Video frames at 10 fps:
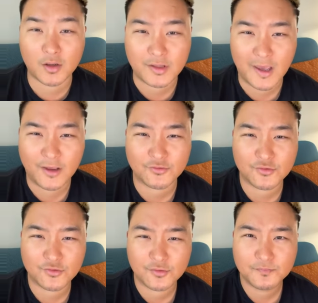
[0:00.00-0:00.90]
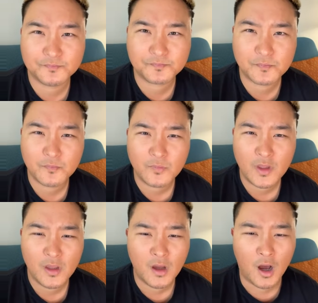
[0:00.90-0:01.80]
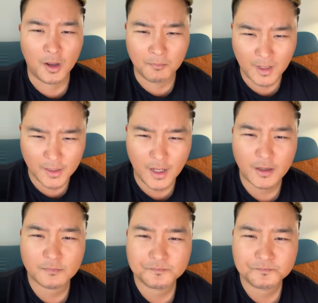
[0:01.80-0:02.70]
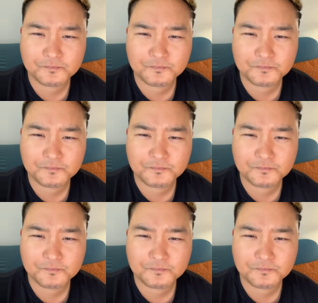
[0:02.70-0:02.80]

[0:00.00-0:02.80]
broadcast on Monday.